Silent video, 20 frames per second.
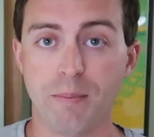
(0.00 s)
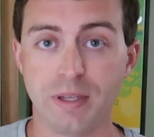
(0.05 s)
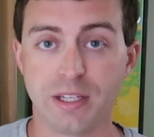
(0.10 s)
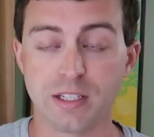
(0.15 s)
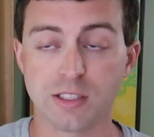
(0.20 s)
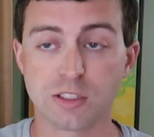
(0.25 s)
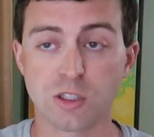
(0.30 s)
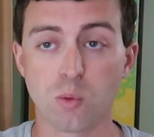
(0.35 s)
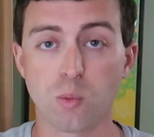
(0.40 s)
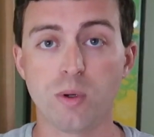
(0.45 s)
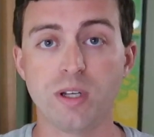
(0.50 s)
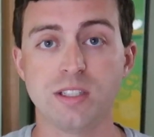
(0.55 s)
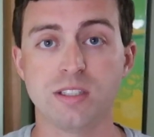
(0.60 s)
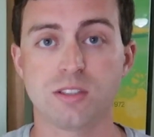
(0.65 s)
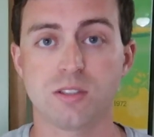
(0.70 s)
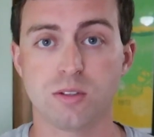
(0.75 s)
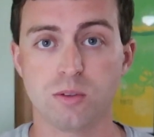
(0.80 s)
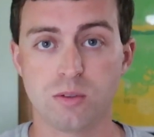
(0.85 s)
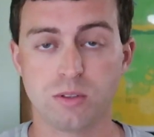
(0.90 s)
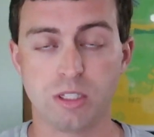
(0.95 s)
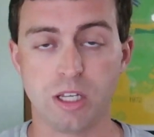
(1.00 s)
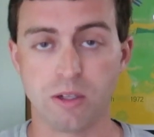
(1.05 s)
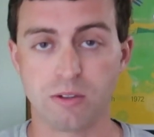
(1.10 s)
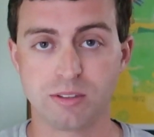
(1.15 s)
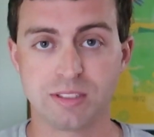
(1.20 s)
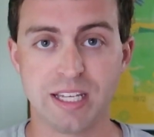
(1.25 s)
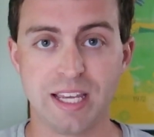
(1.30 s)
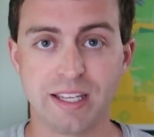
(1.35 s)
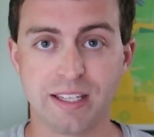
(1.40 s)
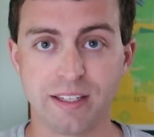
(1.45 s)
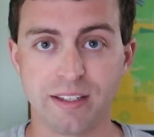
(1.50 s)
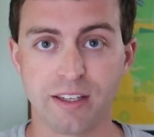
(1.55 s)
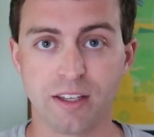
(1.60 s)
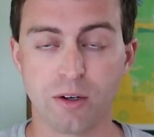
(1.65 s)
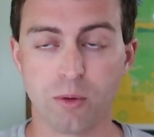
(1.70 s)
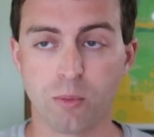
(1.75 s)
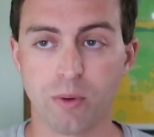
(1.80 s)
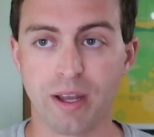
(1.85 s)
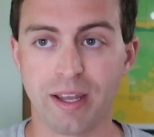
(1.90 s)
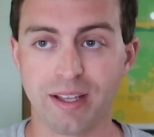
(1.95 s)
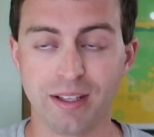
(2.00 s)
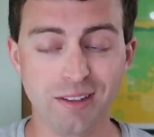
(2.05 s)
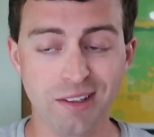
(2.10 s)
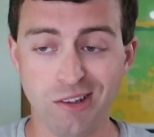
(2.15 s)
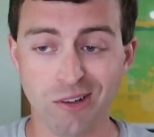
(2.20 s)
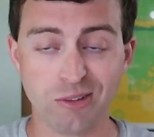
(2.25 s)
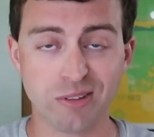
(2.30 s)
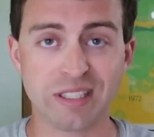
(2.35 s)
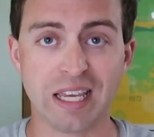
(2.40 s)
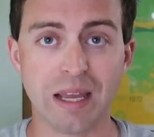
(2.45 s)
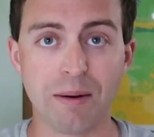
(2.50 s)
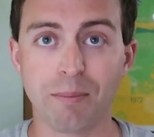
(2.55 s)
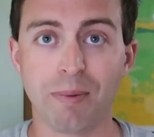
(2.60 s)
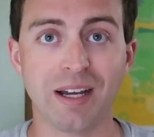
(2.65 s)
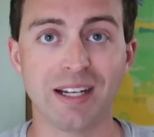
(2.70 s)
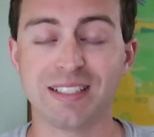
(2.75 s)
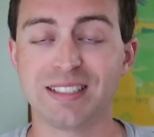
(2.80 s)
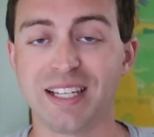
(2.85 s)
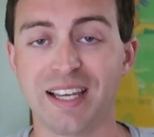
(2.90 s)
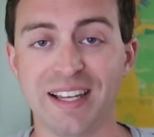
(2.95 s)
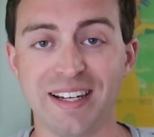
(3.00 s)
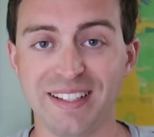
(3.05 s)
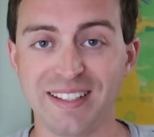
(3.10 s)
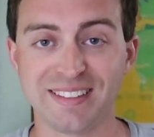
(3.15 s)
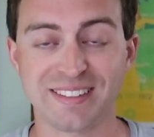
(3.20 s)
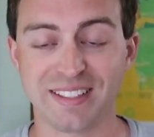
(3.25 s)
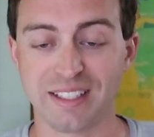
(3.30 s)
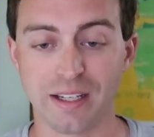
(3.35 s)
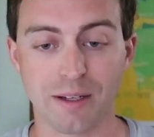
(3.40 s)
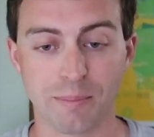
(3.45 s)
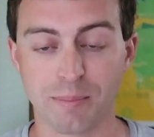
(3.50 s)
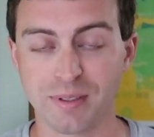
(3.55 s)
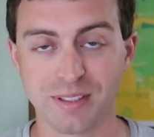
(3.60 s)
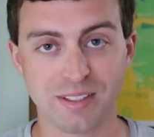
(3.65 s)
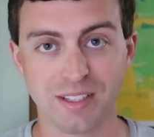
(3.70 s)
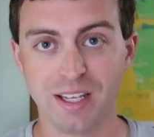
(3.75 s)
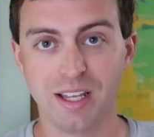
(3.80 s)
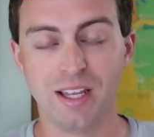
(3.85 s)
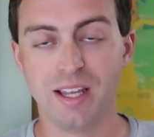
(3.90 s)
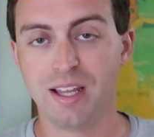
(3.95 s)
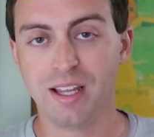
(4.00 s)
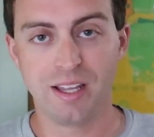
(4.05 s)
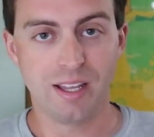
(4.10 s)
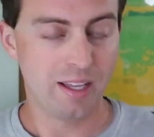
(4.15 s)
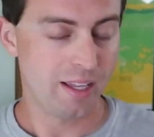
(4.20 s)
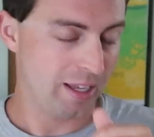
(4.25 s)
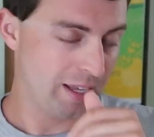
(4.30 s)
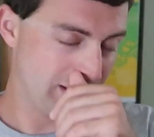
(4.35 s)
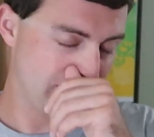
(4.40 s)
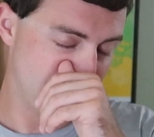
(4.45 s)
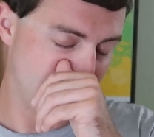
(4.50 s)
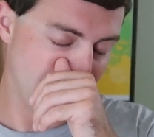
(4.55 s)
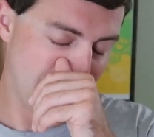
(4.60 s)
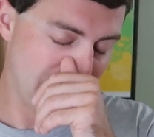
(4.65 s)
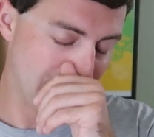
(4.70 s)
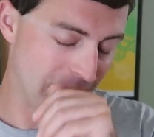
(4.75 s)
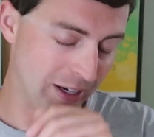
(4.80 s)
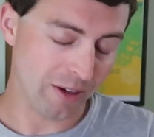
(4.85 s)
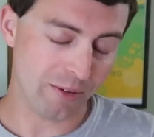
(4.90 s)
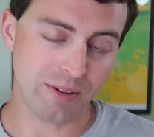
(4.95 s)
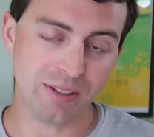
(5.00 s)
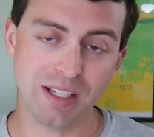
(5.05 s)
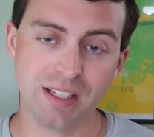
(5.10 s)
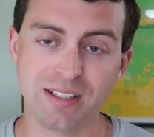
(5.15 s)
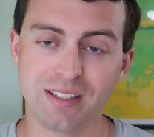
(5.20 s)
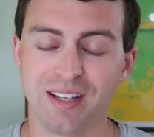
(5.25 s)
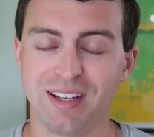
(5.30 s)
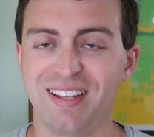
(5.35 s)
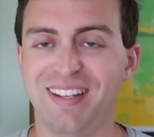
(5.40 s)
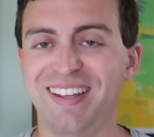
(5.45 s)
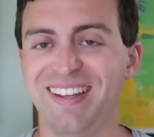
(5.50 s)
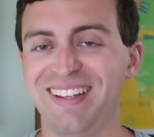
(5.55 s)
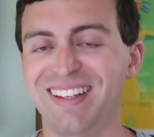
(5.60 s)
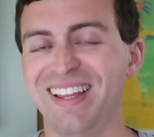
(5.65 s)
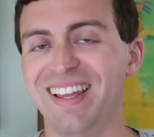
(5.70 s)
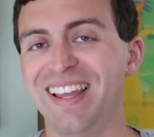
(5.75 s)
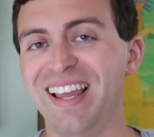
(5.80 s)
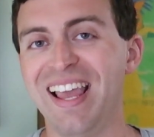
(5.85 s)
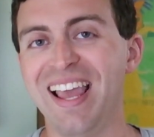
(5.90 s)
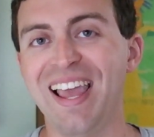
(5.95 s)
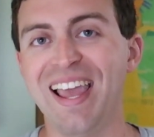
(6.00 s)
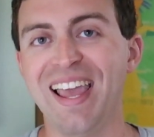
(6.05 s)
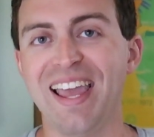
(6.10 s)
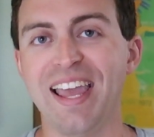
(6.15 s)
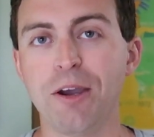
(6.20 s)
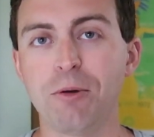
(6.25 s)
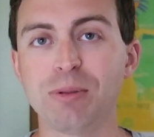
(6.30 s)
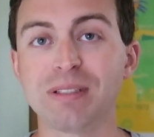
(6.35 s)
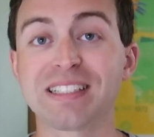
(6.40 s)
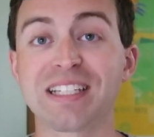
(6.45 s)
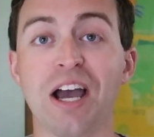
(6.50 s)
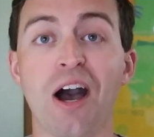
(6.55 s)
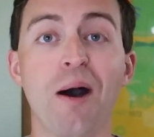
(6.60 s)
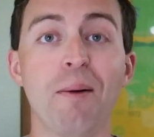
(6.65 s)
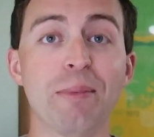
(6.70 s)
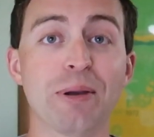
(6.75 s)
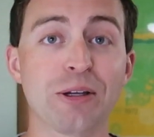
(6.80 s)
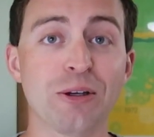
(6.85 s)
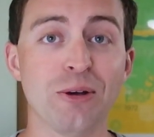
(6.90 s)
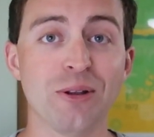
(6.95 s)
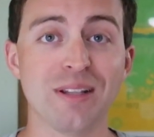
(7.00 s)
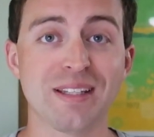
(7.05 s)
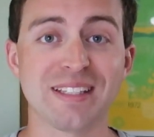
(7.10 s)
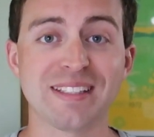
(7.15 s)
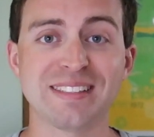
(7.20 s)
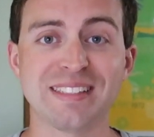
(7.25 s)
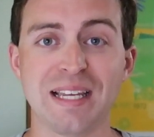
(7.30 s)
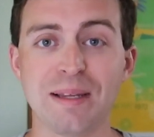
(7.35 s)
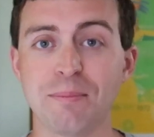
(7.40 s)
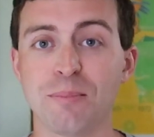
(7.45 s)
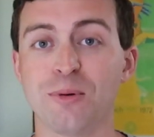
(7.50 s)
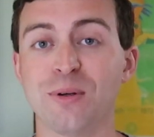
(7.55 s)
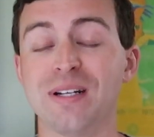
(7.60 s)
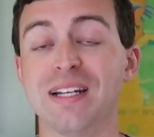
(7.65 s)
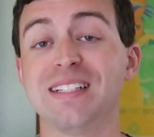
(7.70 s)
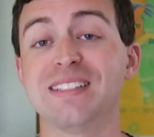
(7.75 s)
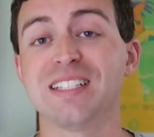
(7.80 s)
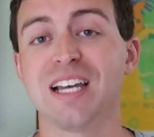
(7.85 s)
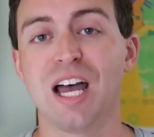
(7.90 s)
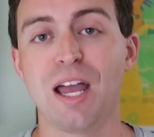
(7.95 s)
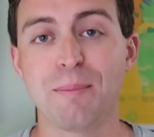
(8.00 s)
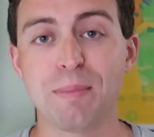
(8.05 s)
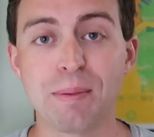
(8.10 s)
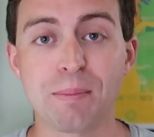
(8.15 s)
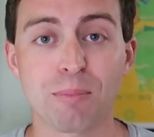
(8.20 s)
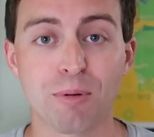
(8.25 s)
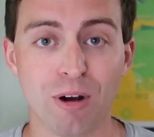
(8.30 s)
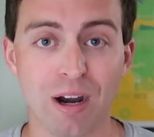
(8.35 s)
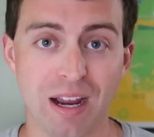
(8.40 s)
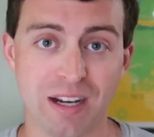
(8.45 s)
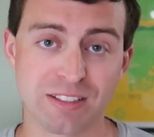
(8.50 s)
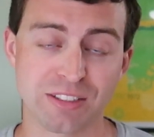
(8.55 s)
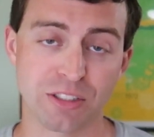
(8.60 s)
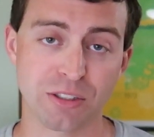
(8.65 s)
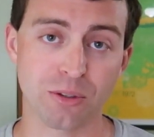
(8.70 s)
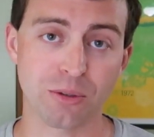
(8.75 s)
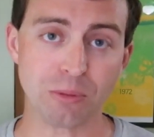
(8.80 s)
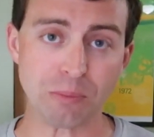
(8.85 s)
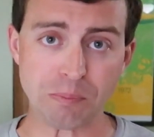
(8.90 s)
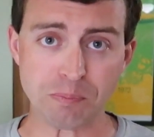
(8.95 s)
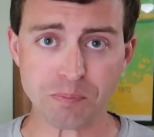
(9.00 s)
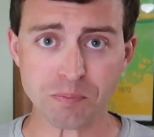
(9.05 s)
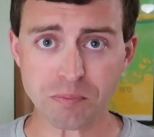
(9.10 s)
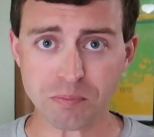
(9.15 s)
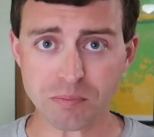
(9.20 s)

because the wind's, you know, taking it away. And a little 10x10 Easy Up, it I don't know, it was comical at the same point in time, impractical,